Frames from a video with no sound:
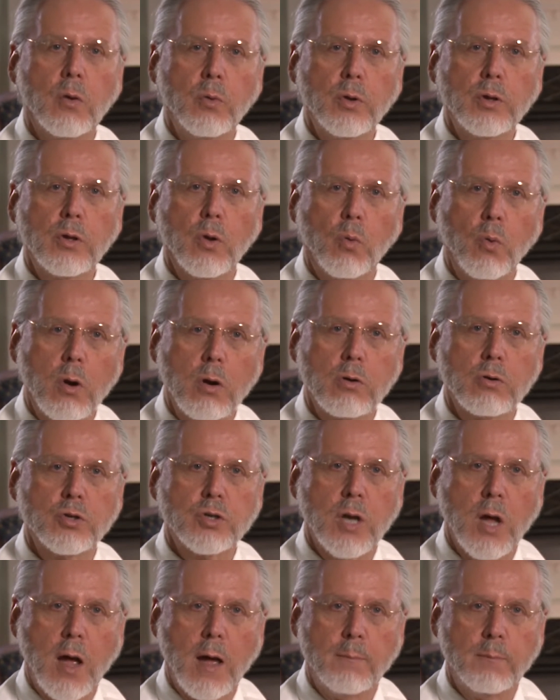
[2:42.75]
with the workers'
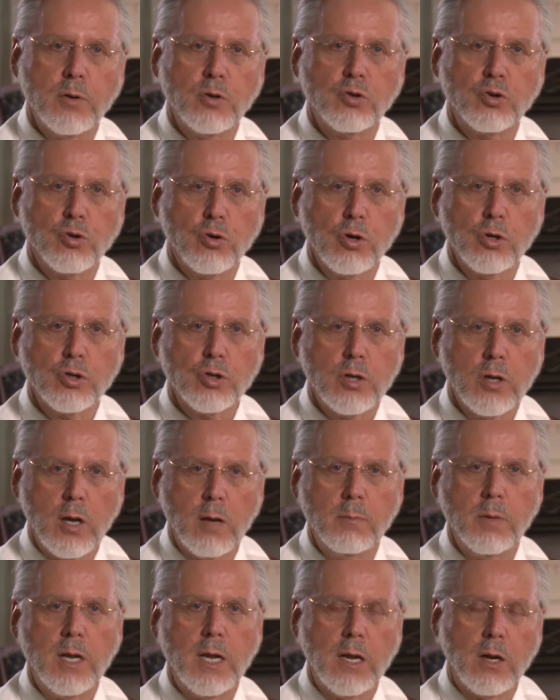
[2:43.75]
comp insurance
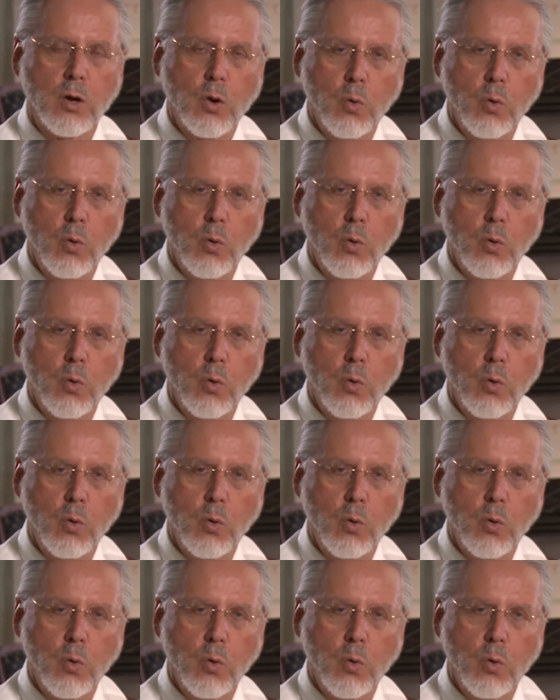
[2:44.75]
company and